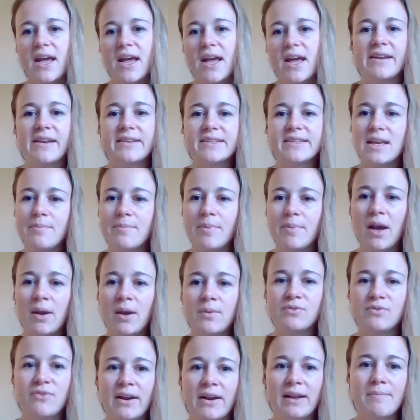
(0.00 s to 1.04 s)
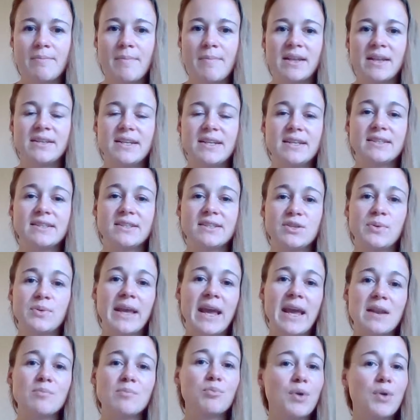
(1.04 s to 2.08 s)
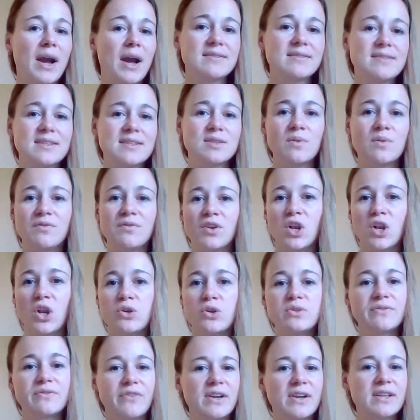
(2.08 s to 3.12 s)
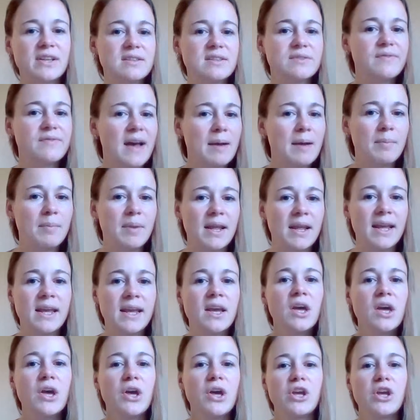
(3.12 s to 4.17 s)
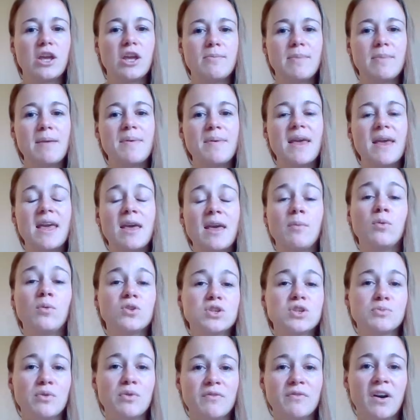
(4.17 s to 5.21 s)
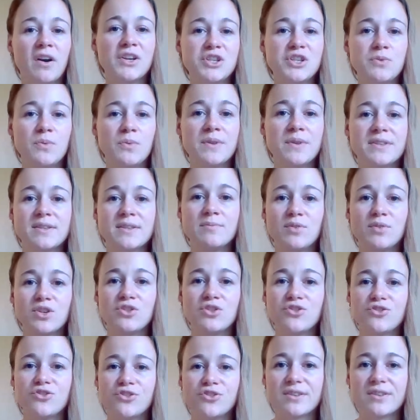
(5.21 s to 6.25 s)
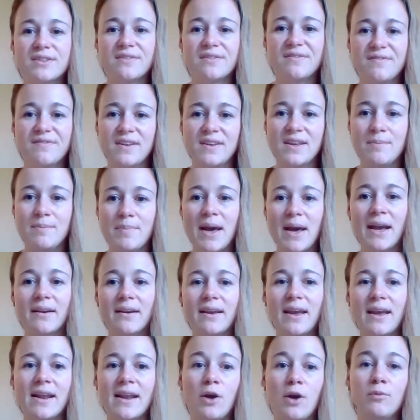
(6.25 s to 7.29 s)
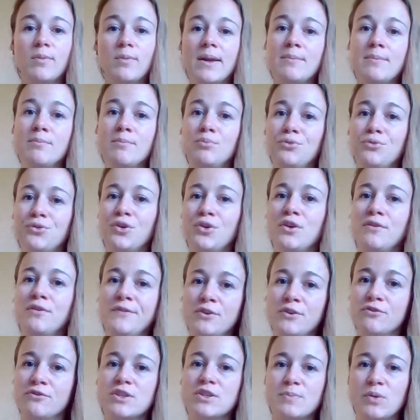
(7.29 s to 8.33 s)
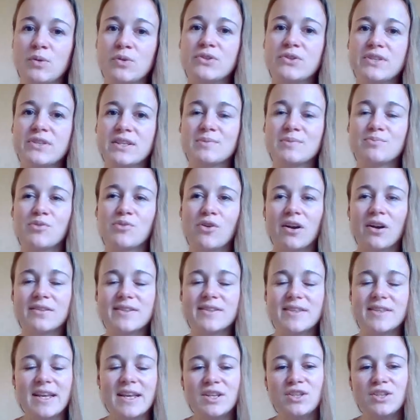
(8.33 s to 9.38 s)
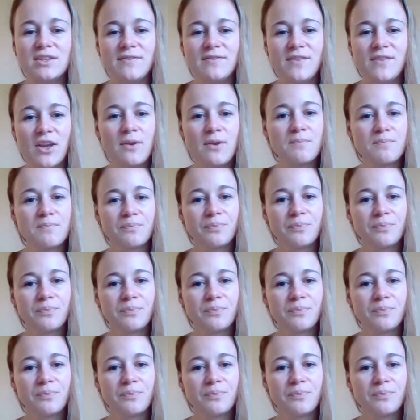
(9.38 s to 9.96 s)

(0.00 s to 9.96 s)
And a tip I would recommend is to again practice with close friends, family, who may be able to provide you with some constructive feedback and help improve your responses prior to the interview